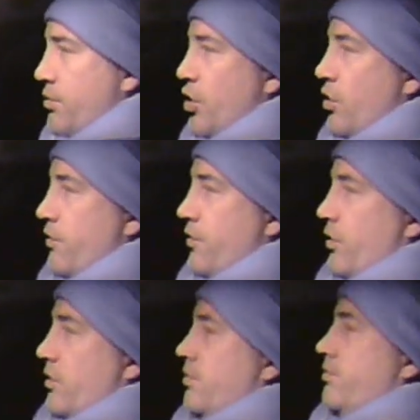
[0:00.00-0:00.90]

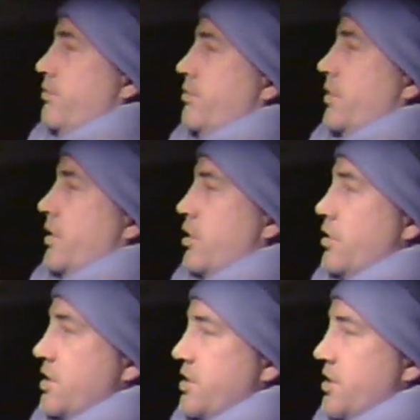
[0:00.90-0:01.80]
Beautiful.
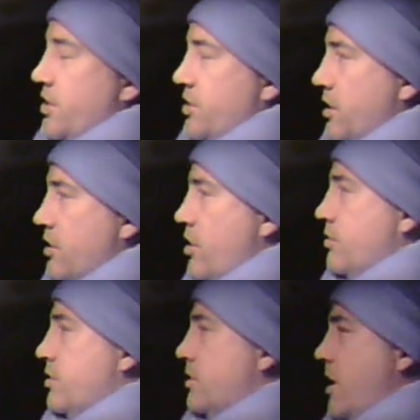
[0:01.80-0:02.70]
Got to 60 in no
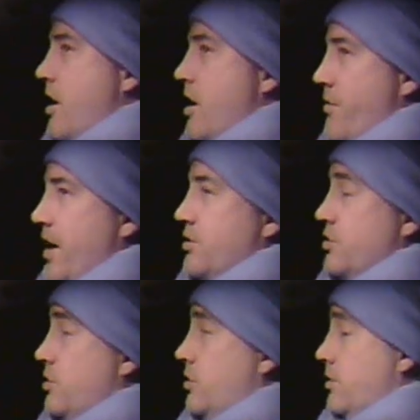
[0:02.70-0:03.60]
time
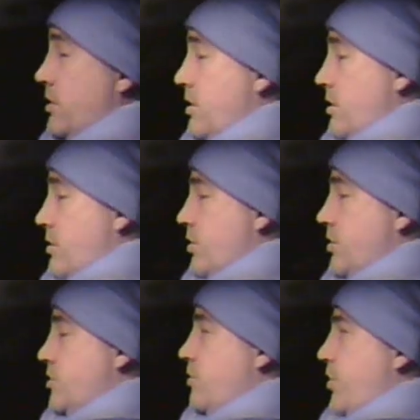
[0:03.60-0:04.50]
at all.
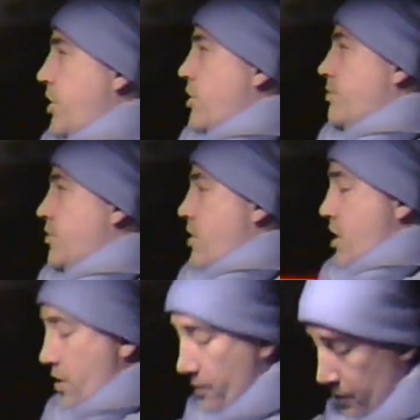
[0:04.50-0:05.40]
What a superb
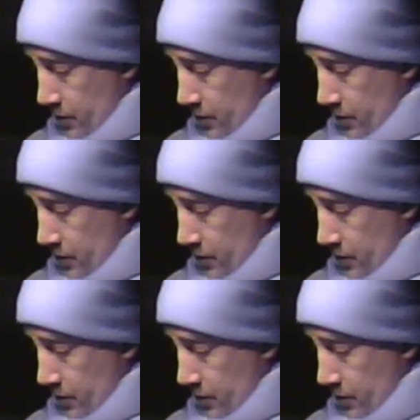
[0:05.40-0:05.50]
drive.